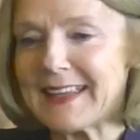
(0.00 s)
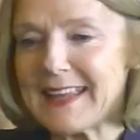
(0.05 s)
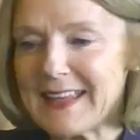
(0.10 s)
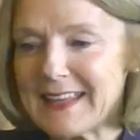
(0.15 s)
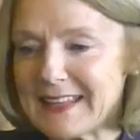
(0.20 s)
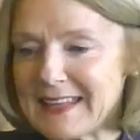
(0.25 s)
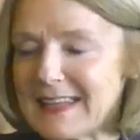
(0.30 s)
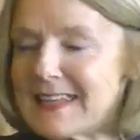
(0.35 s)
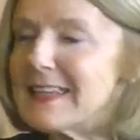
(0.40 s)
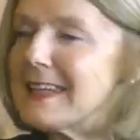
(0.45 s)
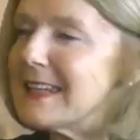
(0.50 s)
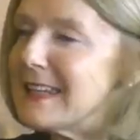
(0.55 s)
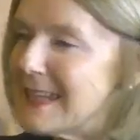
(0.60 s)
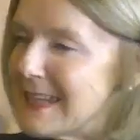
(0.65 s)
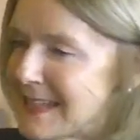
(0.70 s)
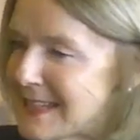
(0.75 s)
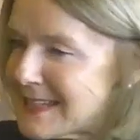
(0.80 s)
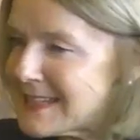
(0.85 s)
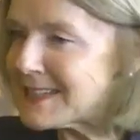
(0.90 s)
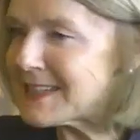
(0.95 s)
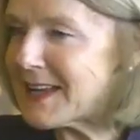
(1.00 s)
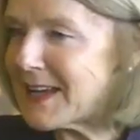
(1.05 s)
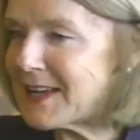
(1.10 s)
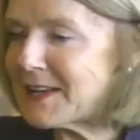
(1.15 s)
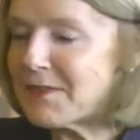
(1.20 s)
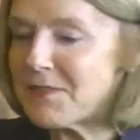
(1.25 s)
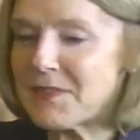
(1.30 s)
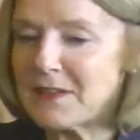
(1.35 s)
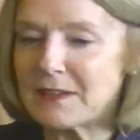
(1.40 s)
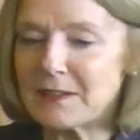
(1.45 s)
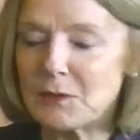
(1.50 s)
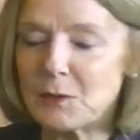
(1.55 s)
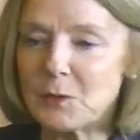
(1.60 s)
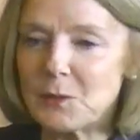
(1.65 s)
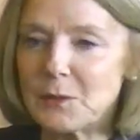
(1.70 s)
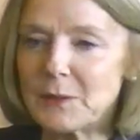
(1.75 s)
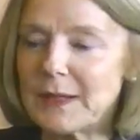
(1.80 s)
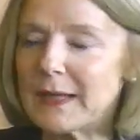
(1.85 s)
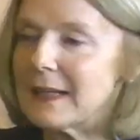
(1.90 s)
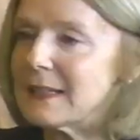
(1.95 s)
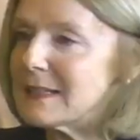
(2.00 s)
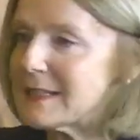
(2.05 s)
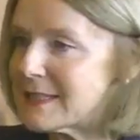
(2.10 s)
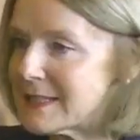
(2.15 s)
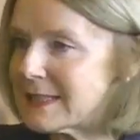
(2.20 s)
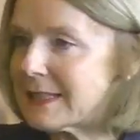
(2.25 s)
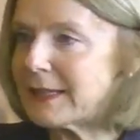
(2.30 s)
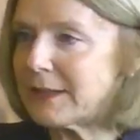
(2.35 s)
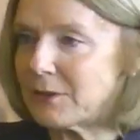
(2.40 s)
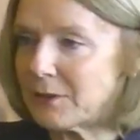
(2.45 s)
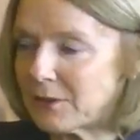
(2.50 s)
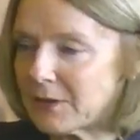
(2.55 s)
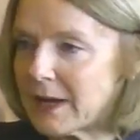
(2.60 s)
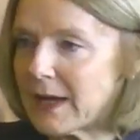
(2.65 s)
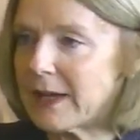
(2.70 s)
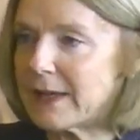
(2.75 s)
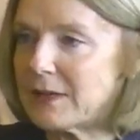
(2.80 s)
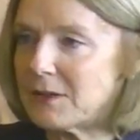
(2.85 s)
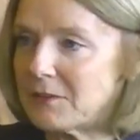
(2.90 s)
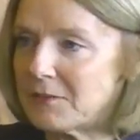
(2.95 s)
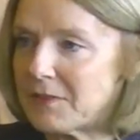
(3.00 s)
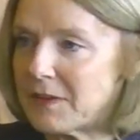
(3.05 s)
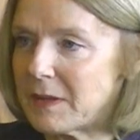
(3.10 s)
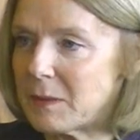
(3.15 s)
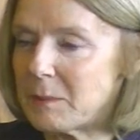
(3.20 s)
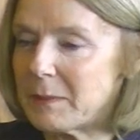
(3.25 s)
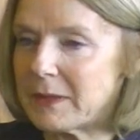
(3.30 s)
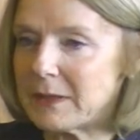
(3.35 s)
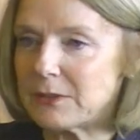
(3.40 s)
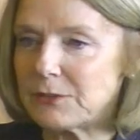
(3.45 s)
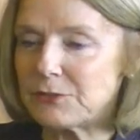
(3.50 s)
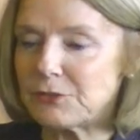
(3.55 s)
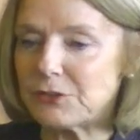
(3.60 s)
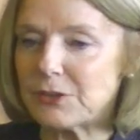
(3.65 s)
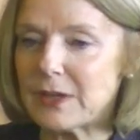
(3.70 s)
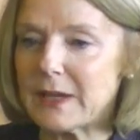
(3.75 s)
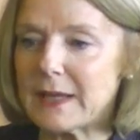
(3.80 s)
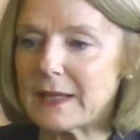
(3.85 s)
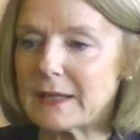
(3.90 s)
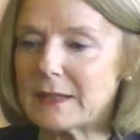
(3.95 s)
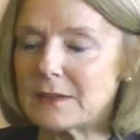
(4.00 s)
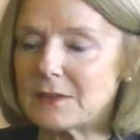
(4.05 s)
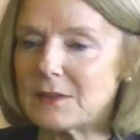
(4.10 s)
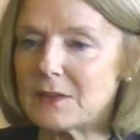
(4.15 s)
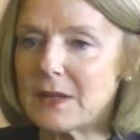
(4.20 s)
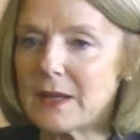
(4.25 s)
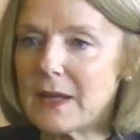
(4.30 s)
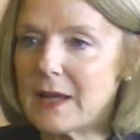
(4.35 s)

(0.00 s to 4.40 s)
and it is yeah, kind of the lone yeah, gunslinger yeah. kind of image. And